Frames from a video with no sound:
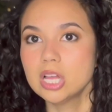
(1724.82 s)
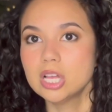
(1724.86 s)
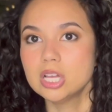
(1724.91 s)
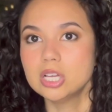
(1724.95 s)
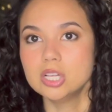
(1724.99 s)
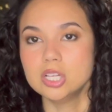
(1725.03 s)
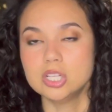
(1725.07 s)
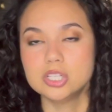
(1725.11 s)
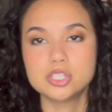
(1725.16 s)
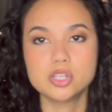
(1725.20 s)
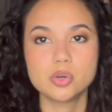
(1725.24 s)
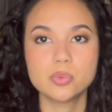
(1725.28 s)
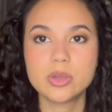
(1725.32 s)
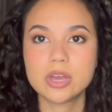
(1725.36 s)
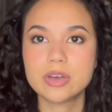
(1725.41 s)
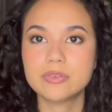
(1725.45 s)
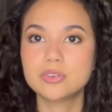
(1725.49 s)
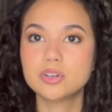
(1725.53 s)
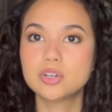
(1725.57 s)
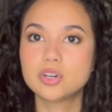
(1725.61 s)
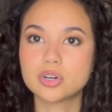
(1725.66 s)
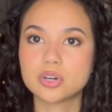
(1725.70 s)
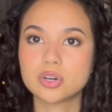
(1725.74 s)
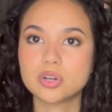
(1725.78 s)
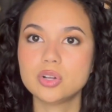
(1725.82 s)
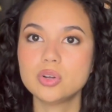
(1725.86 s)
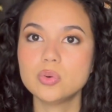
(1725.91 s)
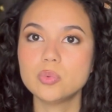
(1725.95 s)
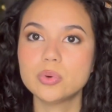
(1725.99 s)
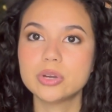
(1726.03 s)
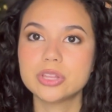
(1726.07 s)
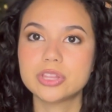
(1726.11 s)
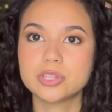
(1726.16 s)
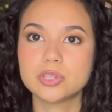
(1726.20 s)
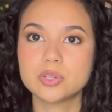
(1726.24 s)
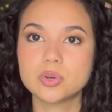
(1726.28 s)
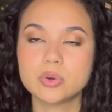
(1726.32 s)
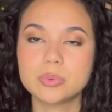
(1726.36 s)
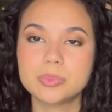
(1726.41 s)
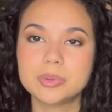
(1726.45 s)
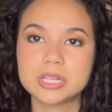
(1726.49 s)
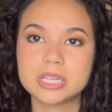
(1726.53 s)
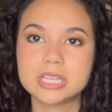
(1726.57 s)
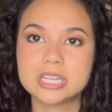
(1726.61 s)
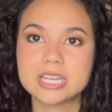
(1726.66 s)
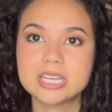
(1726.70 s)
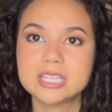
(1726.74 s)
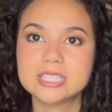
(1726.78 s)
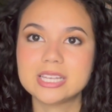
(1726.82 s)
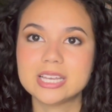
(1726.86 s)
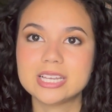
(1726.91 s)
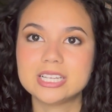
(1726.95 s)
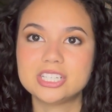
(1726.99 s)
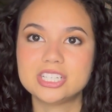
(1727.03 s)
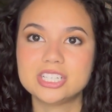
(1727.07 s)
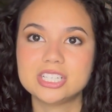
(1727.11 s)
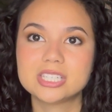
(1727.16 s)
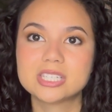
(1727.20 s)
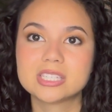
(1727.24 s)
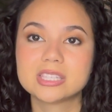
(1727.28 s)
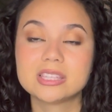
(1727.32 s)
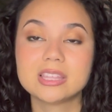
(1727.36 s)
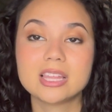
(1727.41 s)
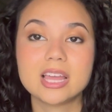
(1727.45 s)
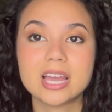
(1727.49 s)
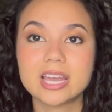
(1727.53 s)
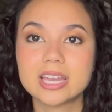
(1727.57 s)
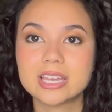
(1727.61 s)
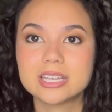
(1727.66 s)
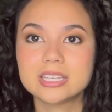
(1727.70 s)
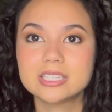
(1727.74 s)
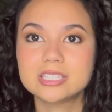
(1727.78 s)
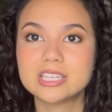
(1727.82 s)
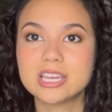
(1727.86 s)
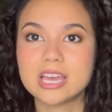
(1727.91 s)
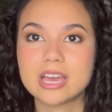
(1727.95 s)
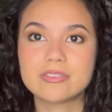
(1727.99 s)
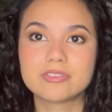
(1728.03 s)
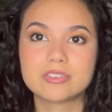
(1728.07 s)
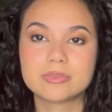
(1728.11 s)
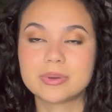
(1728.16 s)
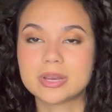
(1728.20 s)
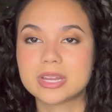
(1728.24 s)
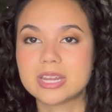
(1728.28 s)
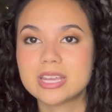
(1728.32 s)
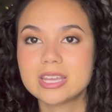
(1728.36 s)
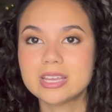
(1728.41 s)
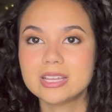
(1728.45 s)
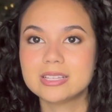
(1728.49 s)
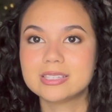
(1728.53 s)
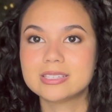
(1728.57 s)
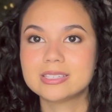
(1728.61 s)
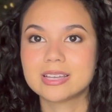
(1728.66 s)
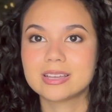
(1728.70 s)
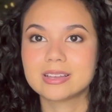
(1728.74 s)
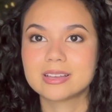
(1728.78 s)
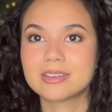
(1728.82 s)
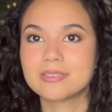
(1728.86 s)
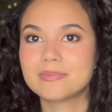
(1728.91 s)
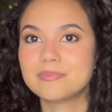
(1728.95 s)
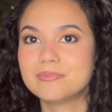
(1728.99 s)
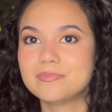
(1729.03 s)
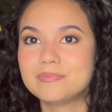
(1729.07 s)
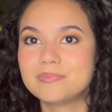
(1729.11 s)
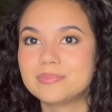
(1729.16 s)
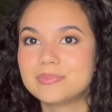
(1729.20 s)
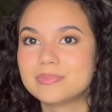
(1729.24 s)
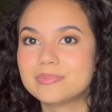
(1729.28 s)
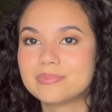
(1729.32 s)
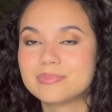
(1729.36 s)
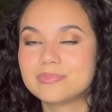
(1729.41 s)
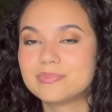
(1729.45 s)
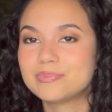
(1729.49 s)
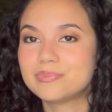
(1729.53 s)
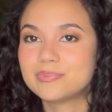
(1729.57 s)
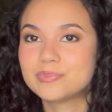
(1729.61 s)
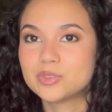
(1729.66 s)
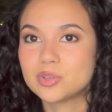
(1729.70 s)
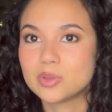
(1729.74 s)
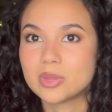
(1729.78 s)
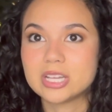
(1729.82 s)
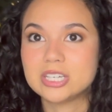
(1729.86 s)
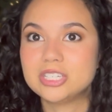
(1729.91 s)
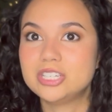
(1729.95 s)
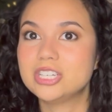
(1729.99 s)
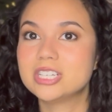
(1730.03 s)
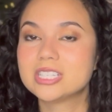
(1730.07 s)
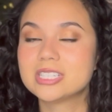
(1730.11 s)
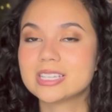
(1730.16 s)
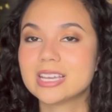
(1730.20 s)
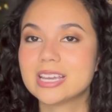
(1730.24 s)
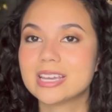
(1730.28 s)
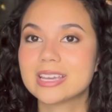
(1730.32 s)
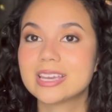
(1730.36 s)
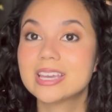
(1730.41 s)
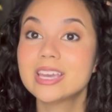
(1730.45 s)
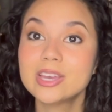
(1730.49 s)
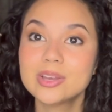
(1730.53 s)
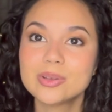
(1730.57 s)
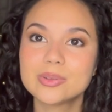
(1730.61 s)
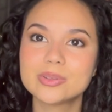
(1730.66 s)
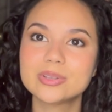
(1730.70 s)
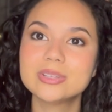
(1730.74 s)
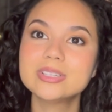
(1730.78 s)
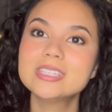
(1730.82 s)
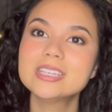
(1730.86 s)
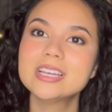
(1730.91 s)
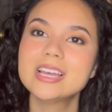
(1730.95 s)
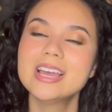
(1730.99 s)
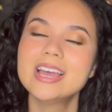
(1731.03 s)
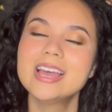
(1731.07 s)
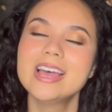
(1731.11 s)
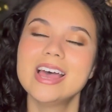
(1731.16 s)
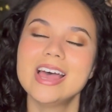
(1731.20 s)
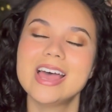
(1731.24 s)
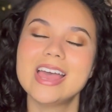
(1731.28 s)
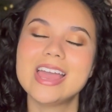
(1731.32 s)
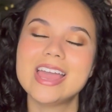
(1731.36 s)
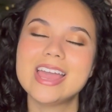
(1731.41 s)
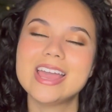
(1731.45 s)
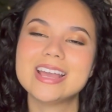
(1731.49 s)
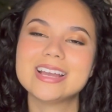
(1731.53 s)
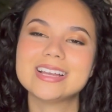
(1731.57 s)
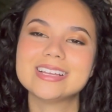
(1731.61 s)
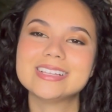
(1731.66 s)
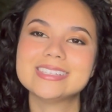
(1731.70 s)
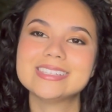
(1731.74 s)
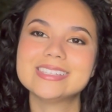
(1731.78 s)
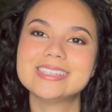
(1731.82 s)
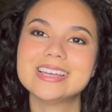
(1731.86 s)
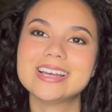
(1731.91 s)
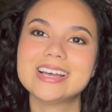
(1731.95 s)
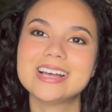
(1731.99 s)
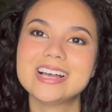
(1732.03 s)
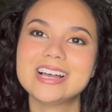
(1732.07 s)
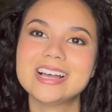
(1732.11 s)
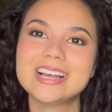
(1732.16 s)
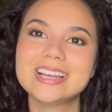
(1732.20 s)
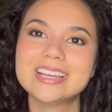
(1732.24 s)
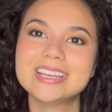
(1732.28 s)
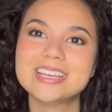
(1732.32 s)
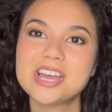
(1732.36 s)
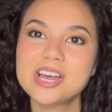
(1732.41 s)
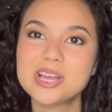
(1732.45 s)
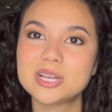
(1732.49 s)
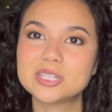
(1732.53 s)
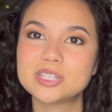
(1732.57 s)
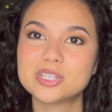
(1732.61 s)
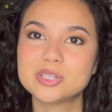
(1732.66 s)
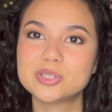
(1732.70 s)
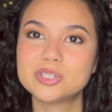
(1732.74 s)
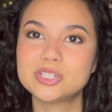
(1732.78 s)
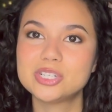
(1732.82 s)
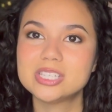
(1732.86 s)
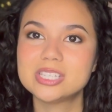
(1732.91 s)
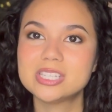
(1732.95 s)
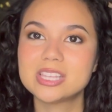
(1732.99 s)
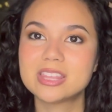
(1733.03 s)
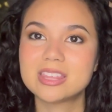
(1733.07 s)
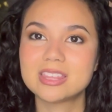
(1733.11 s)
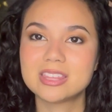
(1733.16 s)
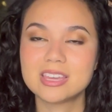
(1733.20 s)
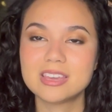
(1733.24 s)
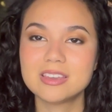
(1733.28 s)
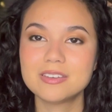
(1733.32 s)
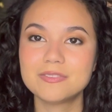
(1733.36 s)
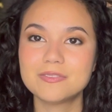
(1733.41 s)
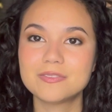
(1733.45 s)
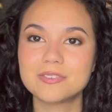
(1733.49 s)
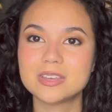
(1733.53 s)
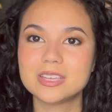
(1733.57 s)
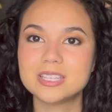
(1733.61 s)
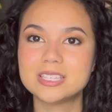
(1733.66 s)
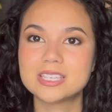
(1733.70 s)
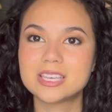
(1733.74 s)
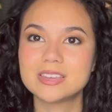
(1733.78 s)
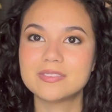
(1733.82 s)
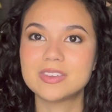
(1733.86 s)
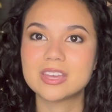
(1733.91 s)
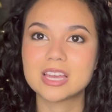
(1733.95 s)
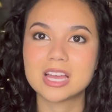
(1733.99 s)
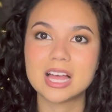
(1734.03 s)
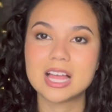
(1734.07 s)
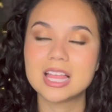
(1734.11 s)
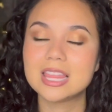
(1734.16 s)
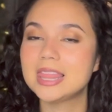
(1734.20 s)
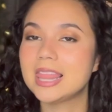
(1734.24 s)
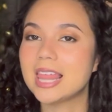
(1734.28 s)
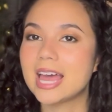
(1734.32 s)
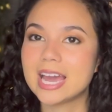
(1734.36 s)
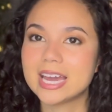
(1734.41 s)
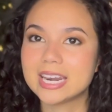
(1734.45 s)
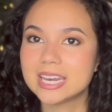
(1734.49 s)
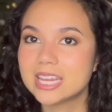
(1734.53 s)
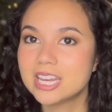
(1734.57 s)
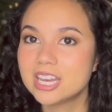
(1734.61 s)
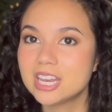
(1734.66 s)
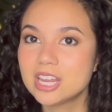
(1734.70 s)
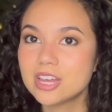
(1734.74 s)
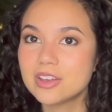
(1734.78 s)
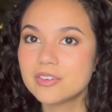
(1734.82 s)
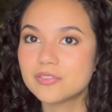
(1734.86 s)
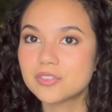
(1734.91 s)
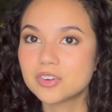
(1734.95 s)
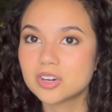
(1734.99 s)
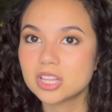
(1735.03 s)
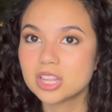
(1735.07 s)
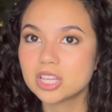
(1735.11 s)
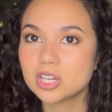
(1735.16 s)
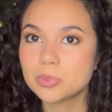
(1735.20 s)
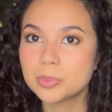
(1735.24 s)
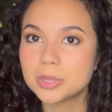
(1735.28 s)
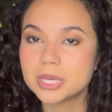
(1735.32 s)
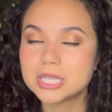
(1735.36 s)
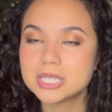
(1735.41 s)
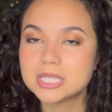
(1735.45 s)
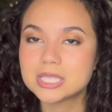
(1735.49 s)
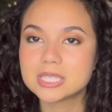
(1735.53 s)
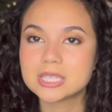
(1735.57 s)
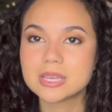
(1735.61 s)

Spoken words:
So we have a girl with no abilities, and she's lying to everybody so that she doesn't get killed. And yeah, so she's a thief. It's giving Aladdin for a little bit.